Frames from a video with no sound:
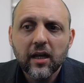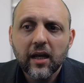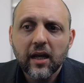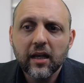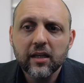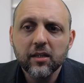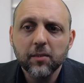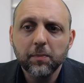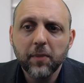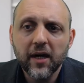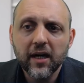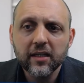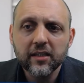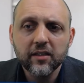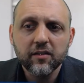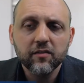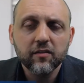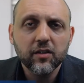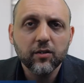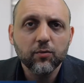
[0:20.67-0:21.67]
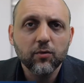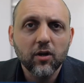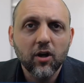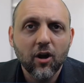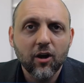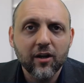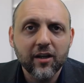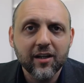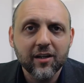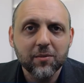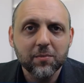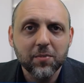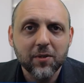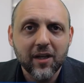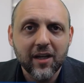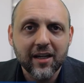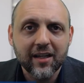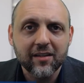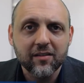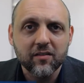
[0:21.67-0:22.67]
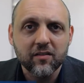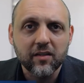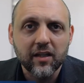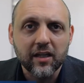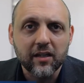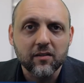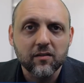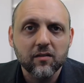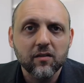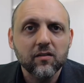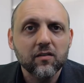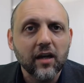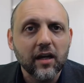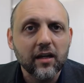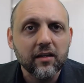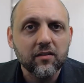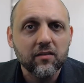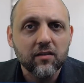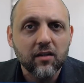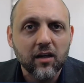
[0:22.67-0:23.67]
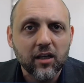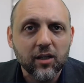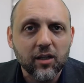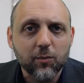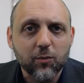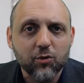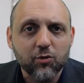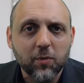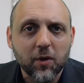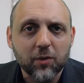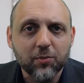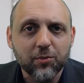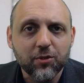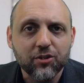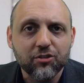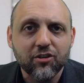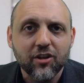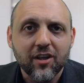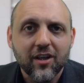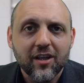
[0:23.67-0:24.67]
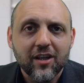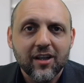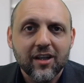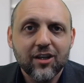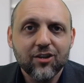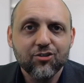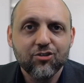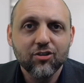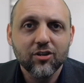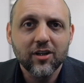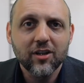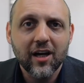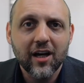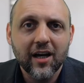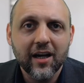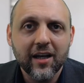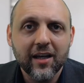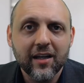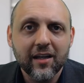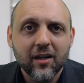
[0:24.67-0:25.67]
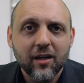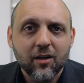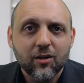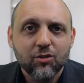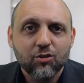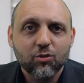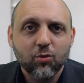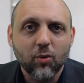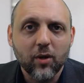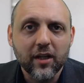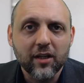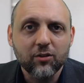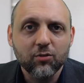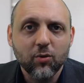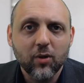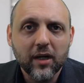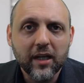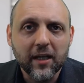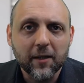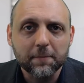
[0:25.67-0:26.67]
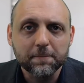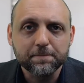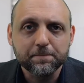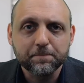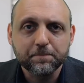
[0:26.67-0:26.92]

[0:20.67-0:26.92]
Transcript: and the policy regarding compliance dates. This guidance document was published in July 2020.